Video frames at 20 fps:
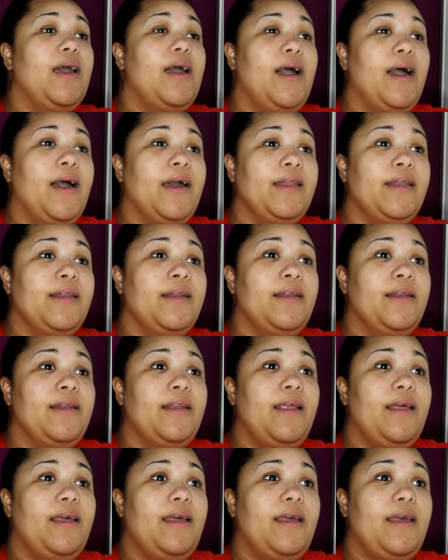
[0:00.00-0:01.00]

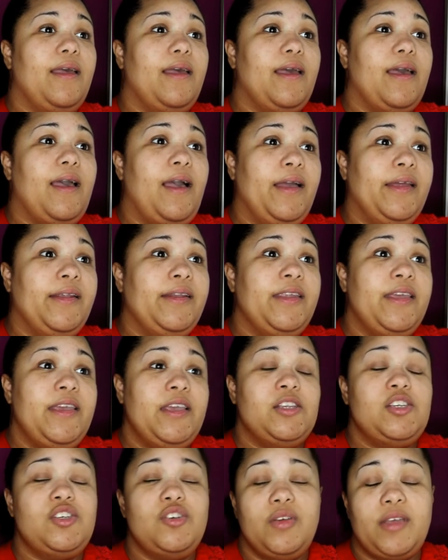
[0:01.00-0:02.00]
And I
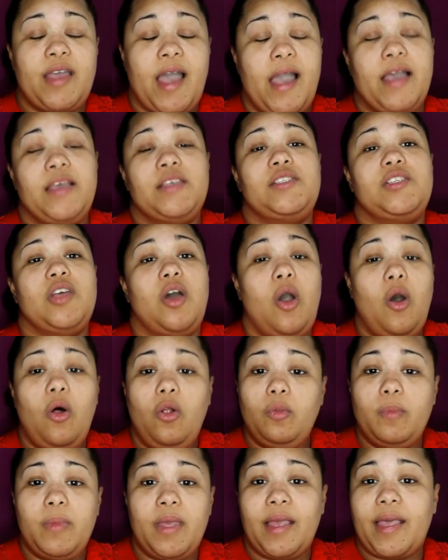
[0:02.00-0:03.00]
need you guys to
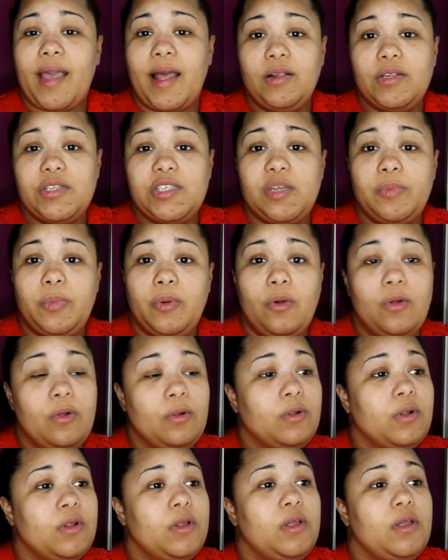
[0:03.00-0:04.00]
hold me
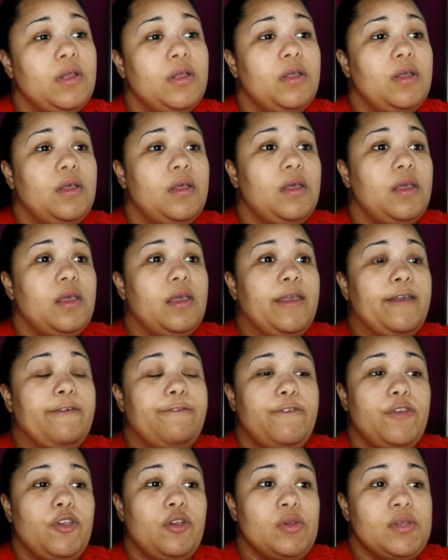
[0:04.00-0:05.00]
accountable.
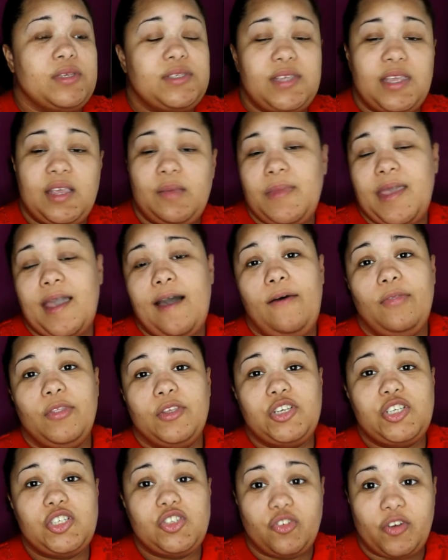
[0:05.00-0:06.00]
If you see me out on
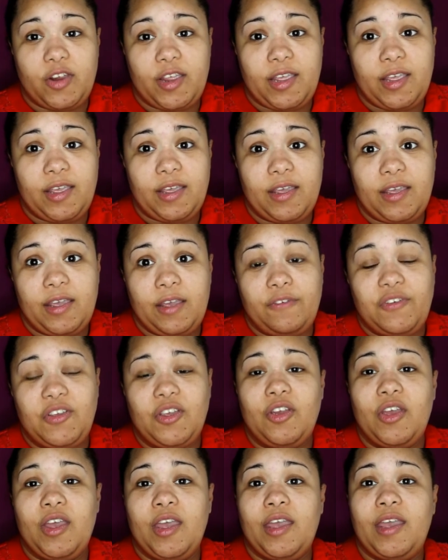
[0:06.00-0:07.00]
the street, if
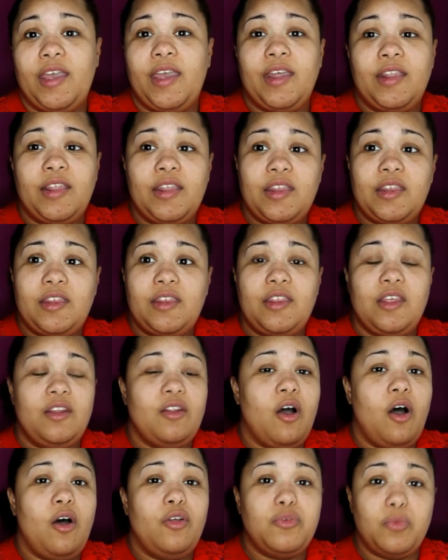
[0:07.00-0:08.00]
you're in the
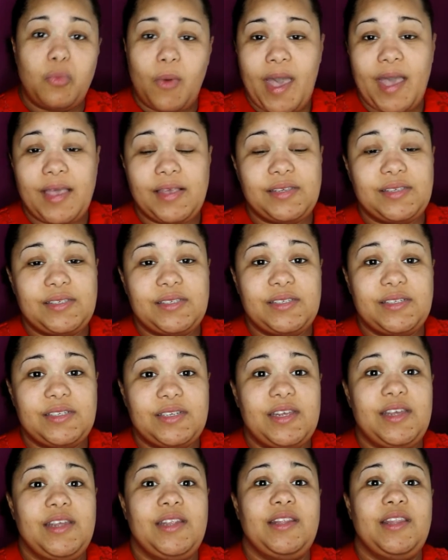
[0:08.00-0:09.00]
Northwest
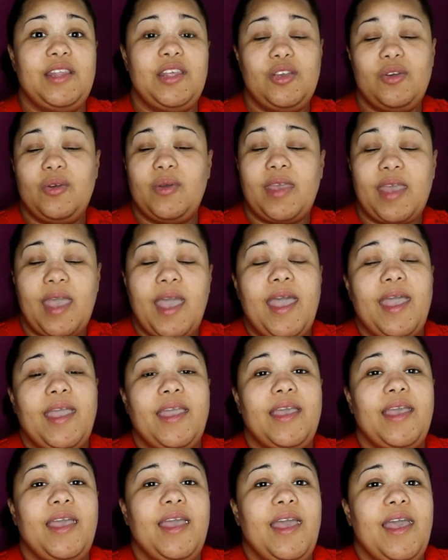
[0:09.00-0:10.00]
in the
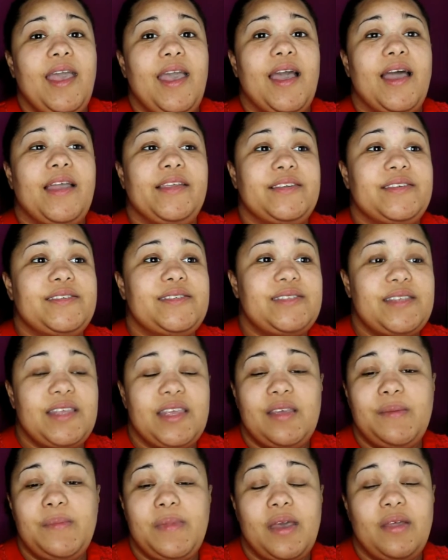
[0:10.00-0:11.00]
UK and you
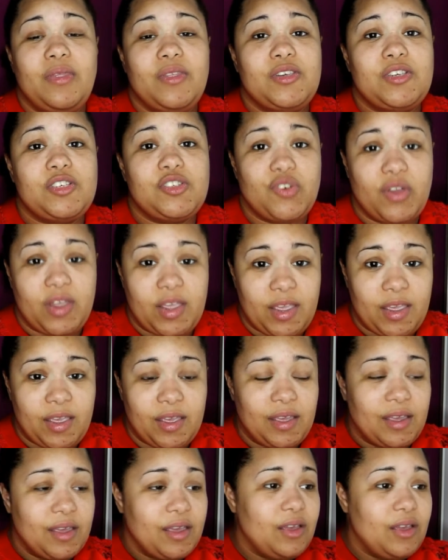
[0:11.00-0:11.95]
see me on the street,